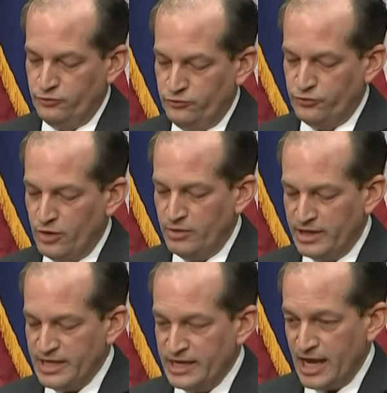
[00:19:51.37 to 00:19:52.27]
So
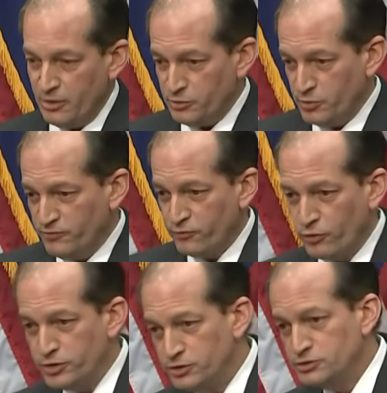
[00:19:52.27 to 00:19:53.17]
again, I would refer
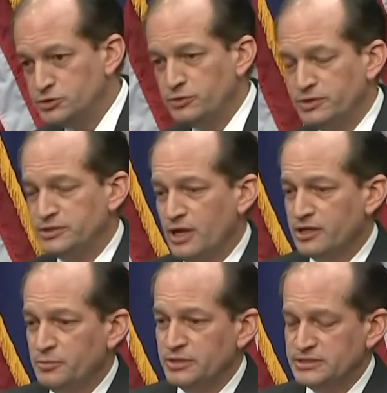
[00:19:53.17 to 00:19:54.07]
you to the
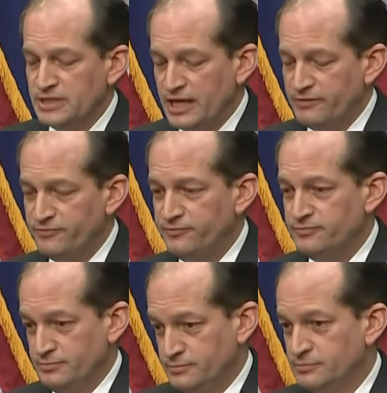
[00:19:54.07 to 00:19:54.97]
documents I've
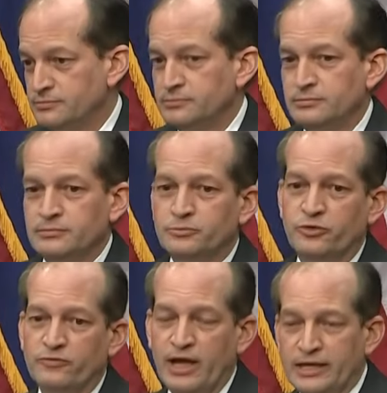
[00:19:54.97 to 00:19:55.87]

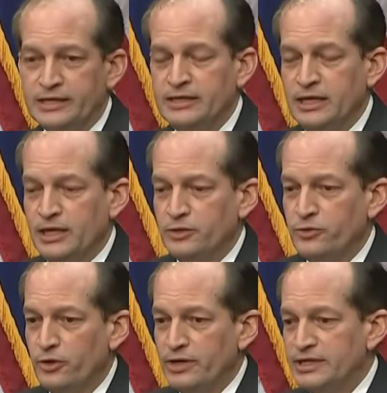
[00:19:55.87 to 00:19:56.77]
provided.
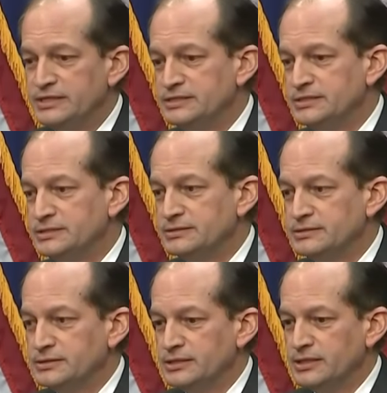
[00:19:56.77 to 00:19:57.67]
There is
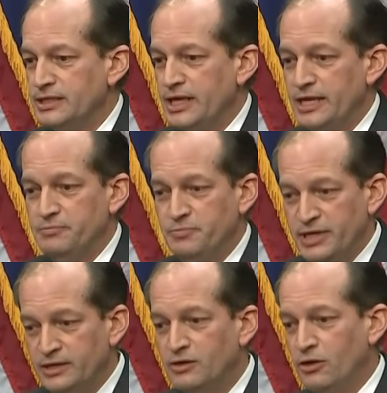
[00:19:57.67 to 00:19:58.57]
a
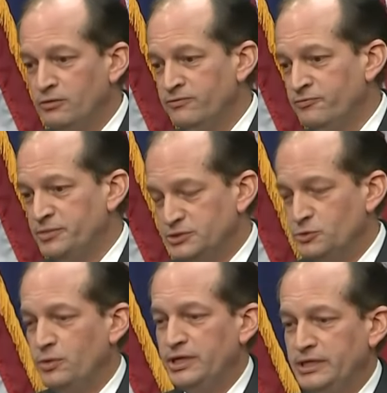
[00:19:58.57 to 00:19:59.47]
big gulf
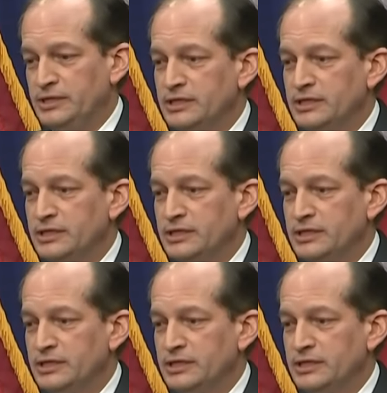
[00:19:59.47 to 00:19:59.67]
between